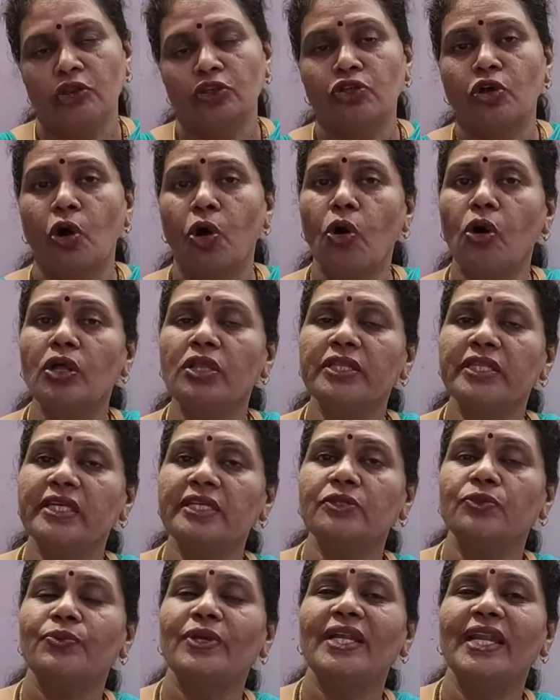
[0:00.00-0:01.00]
So all
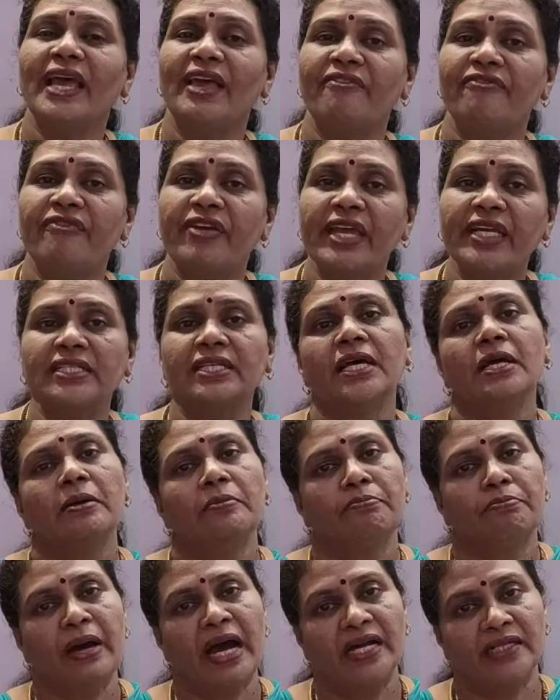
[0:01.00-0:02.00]
this will affect
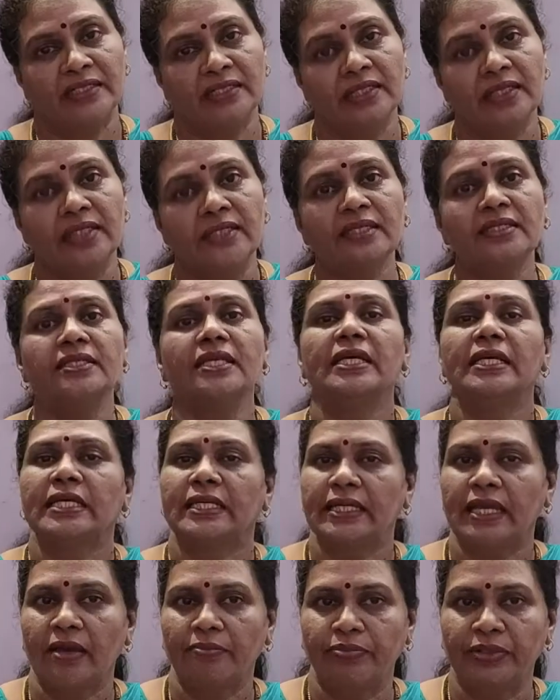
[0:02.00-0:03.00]
partner's
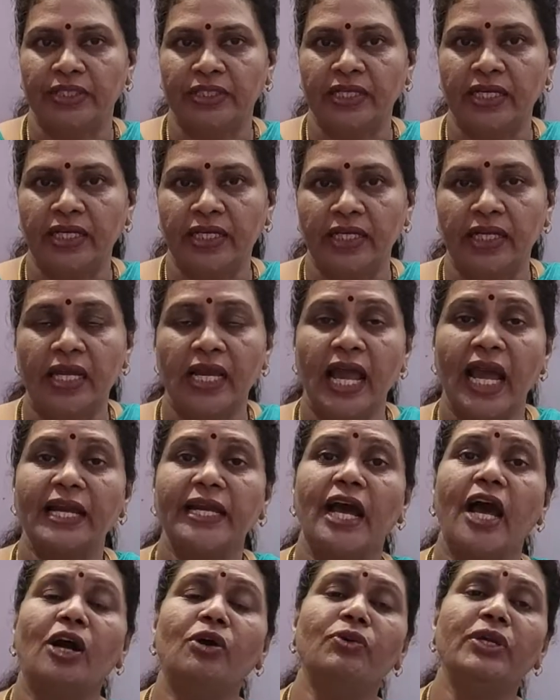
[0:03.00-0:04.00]
capital
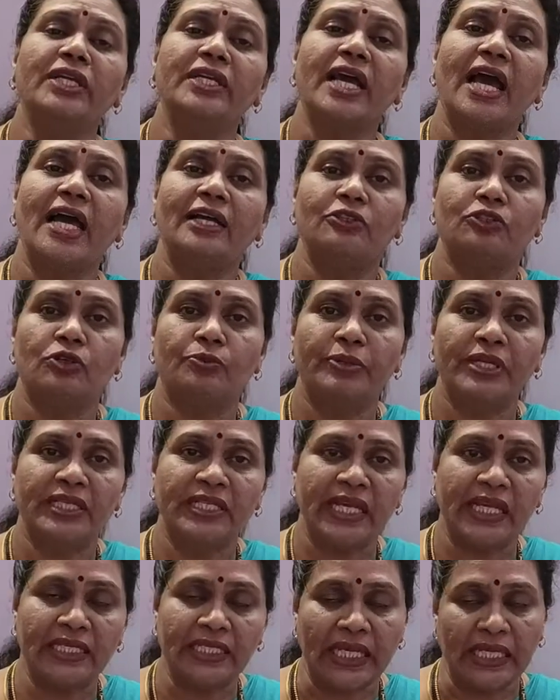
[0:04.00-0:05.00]
and how it has to be
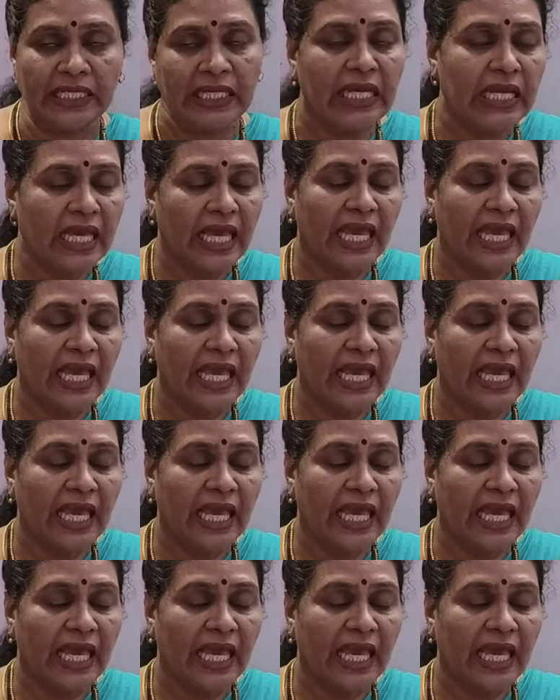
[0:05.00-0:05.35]
taken.